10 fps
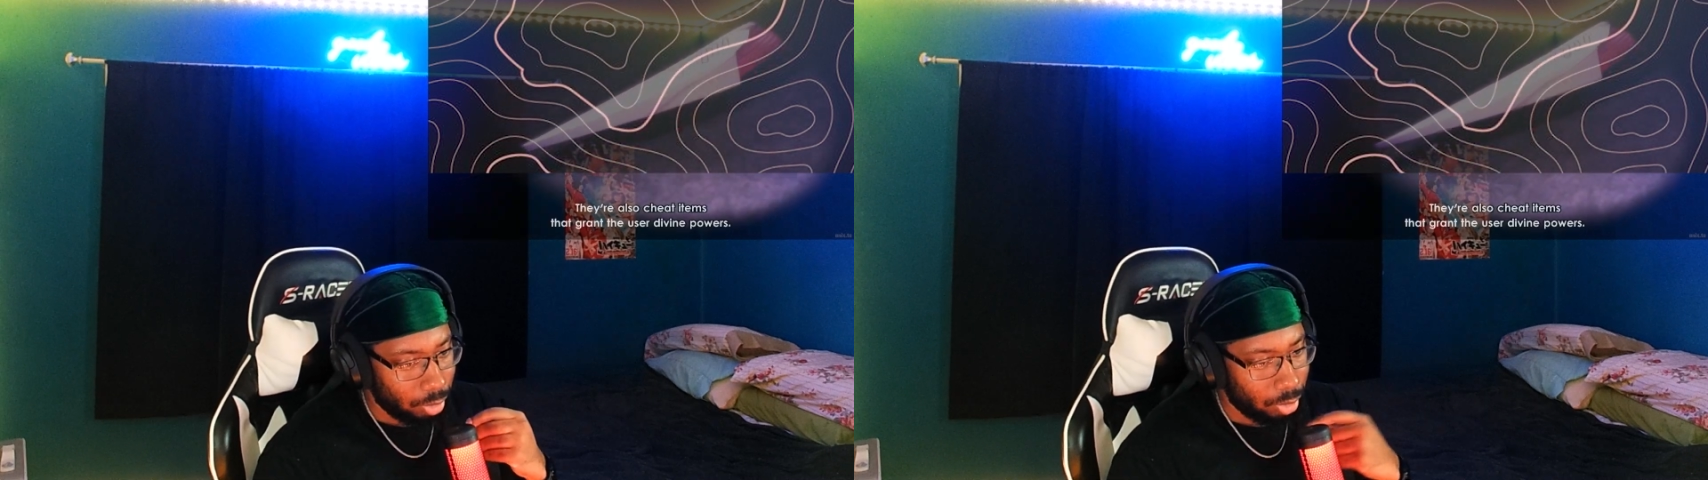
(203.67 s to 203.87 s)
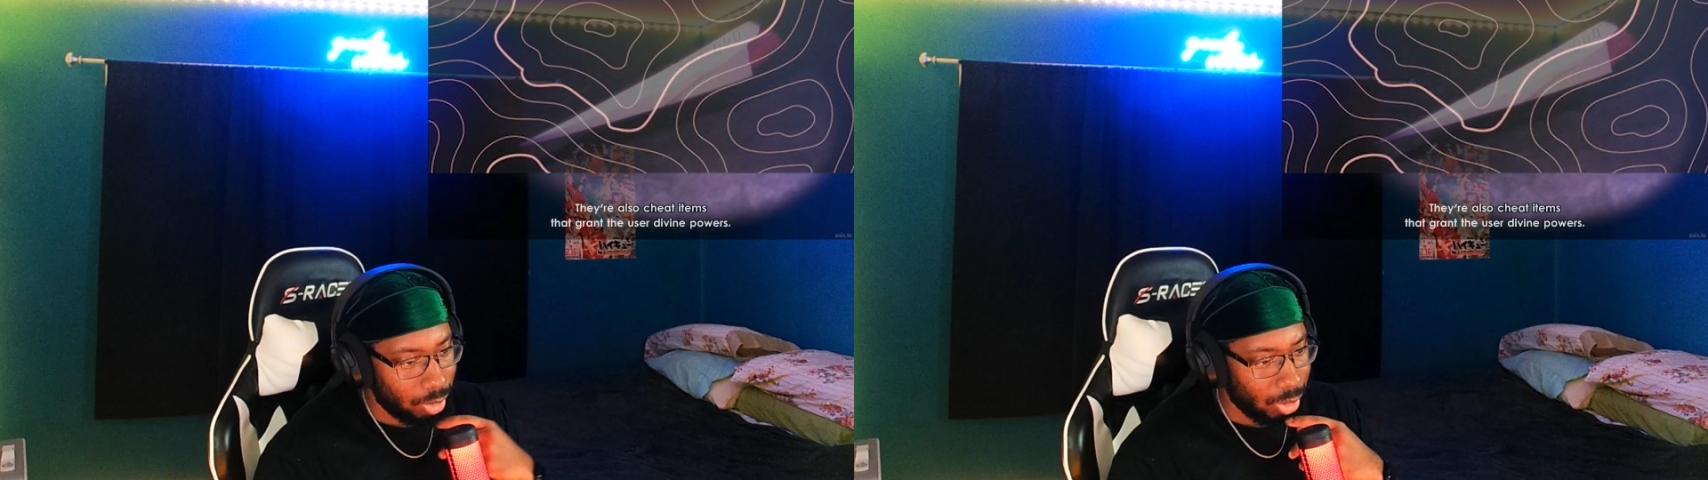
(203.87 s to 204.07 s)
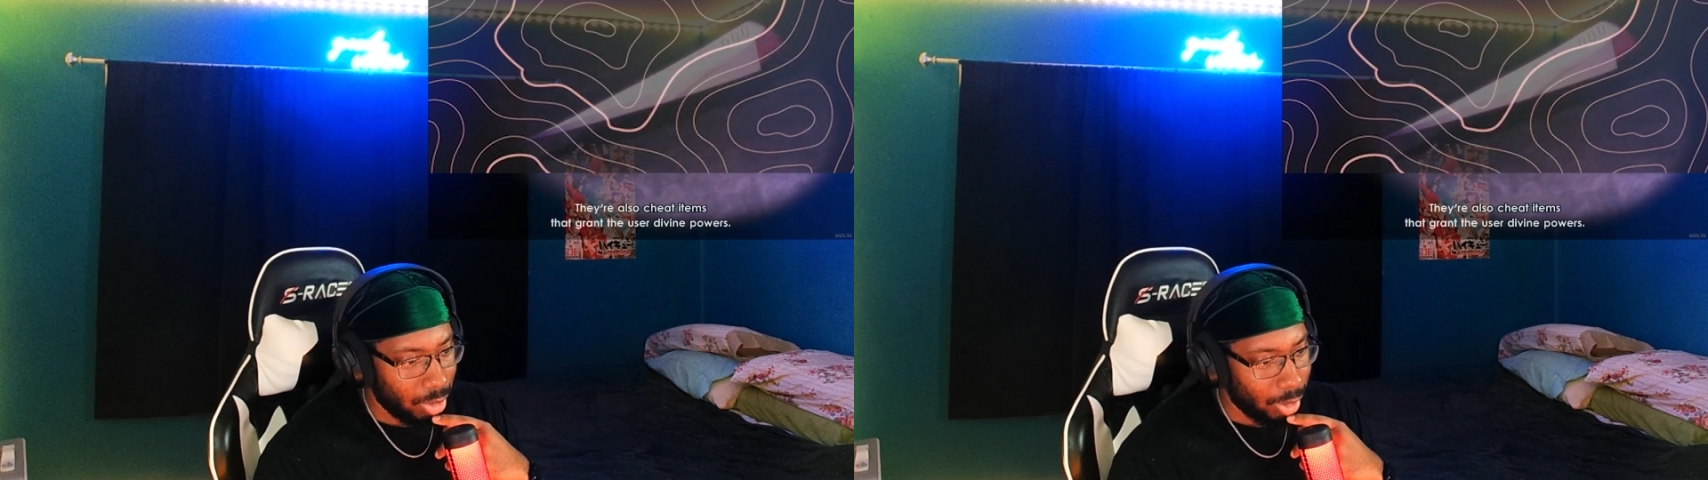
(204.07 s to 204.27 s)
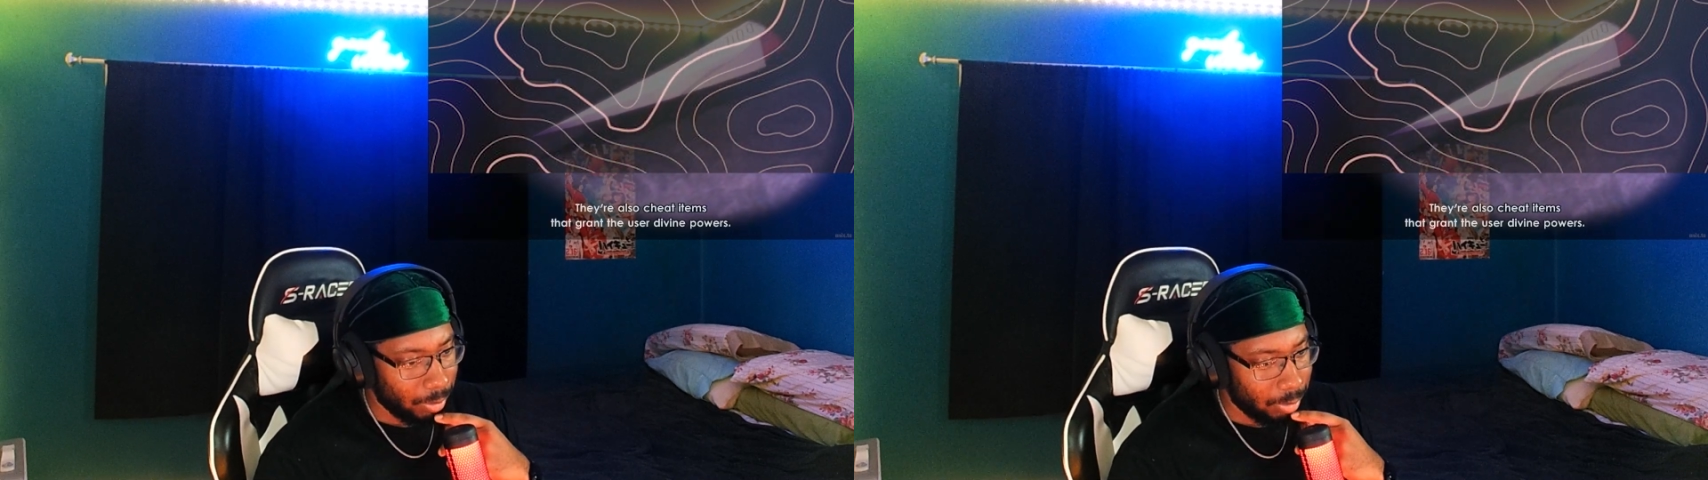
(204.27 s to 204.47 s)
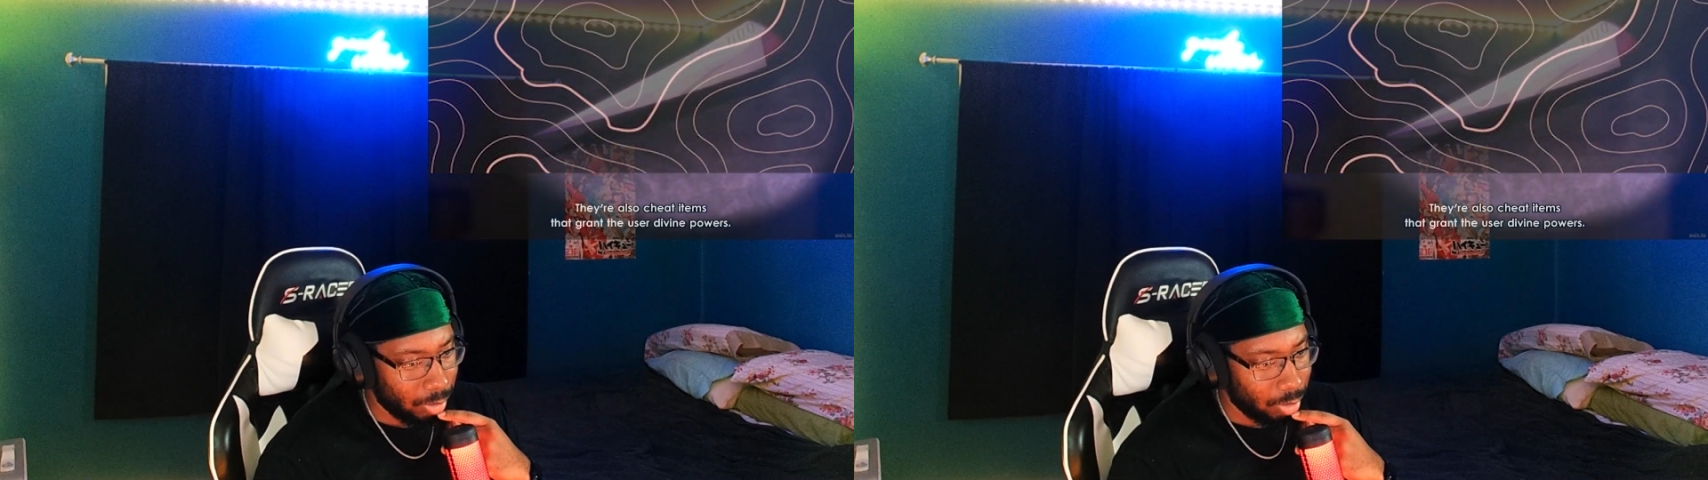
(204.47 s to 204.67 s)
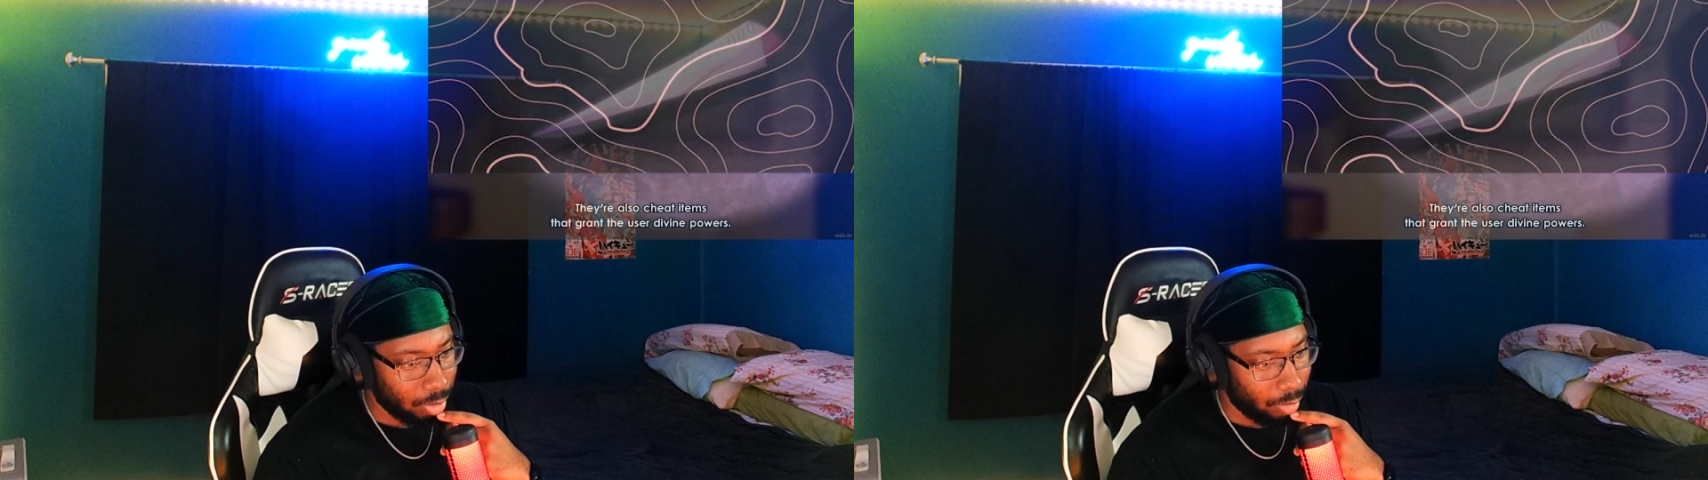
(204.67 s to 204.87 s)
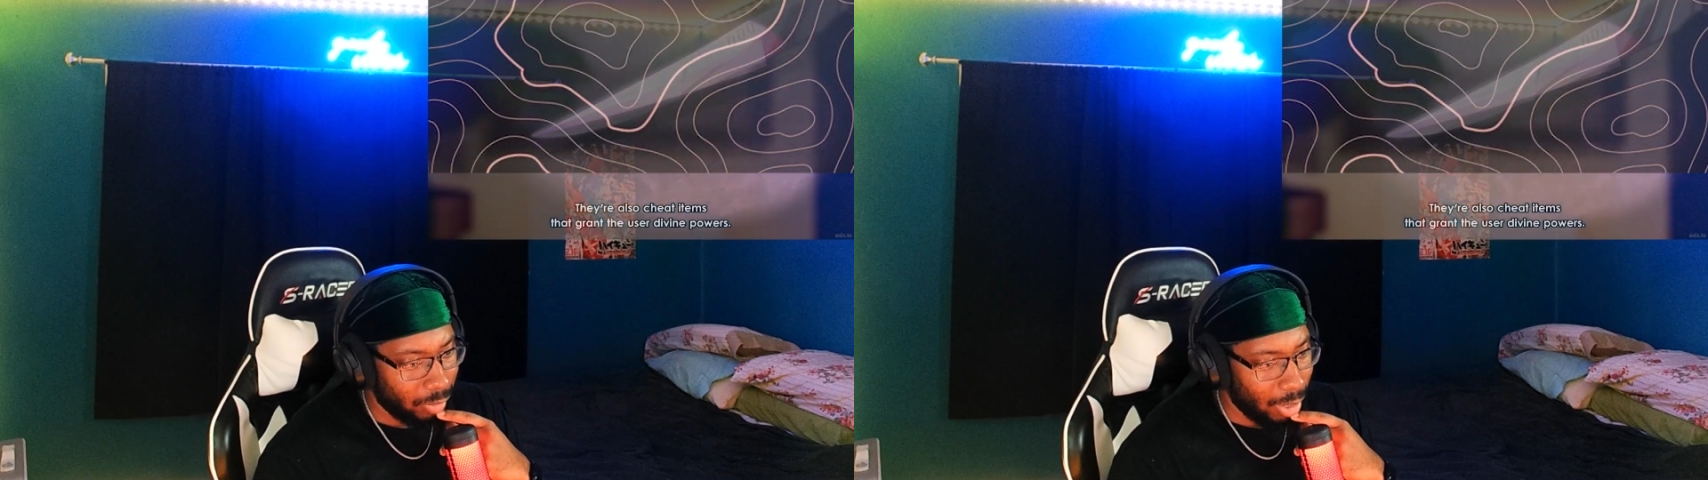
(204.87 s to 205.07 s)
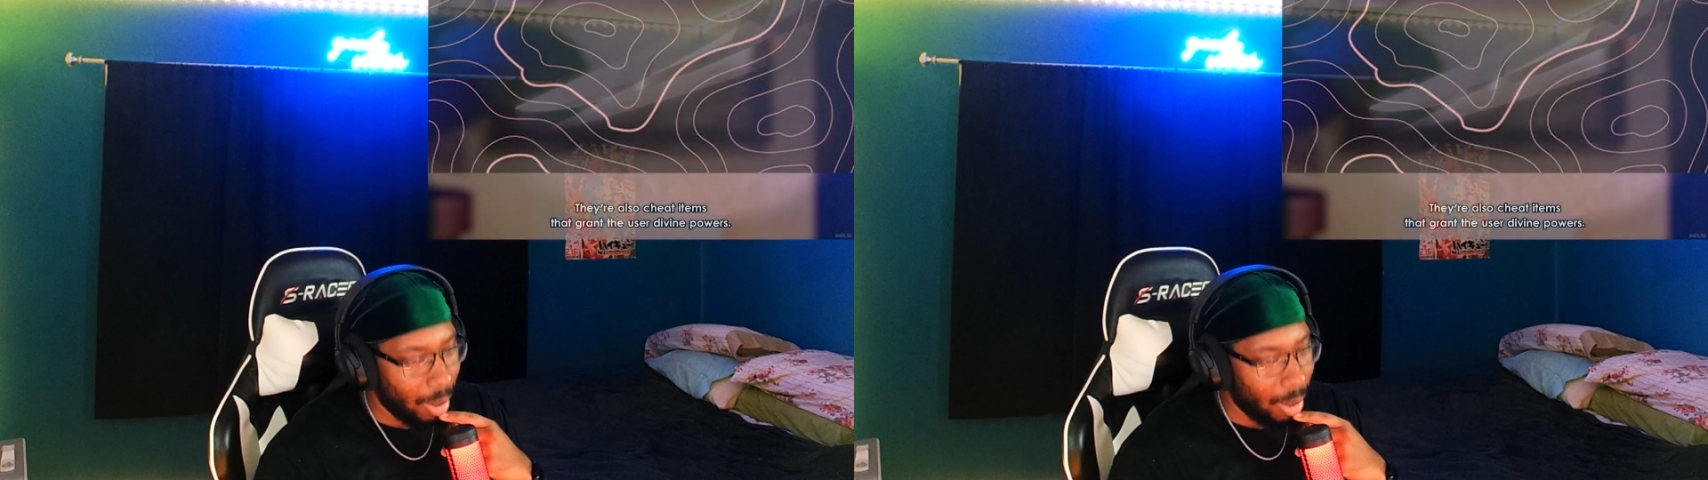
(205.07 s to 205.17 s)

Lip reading: Chi items, divine.